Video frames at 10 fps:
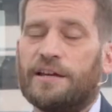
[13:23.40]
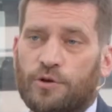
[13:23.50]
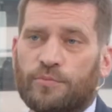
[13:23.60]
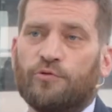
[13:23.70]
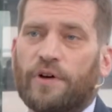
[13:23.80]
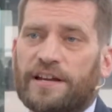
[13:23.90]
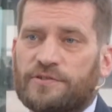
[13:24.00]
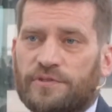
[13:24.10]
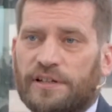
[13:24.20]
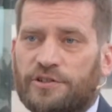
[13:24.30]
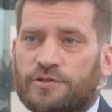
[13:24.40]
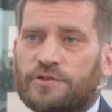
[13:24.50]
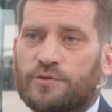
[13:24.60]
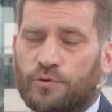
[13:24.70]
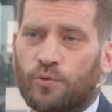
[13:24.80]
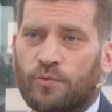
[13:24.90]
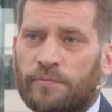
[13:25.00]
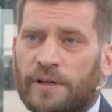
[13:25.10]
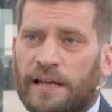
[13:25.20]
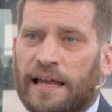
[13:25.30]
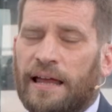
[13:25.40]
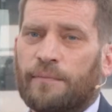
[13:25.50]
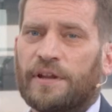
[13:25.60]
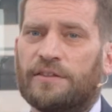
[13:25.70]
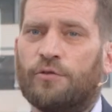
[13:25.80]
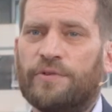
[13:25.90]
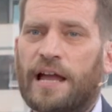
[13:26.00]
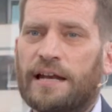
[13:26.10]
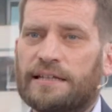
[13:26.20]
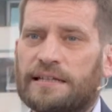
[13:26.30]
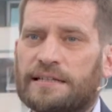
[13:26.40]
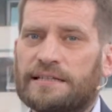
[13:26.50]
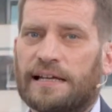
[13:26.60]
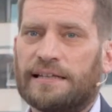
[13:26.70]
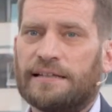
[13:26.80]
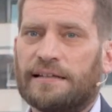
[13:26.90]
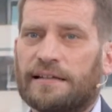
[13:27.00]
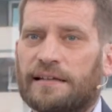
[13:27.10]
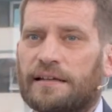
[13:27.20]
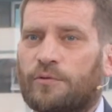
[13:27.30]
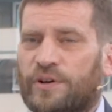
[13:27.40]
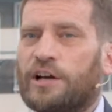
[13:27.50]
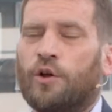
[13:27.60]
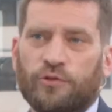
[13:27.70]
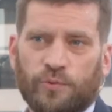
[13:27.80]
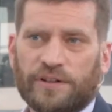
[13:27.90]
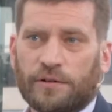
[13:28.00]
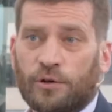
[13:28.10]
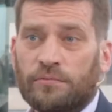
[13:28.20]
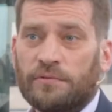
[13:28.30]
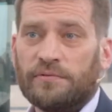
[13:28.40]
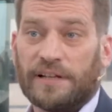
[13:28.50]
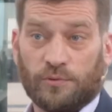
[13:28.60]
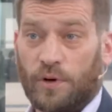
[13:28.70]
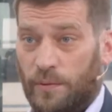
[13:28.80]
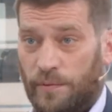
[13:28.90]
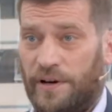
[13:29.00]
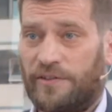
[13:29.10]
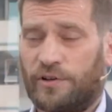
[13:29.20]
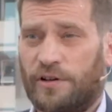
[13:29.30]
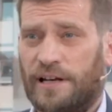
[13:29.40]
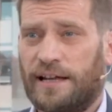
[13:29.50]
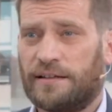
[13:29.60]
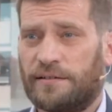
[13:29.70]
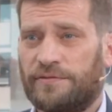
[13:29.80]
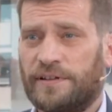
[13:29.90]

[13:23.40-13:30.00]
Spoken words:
human rights due diligence the norm. But the reality is that we can't do it alone. That's why we work as a collective.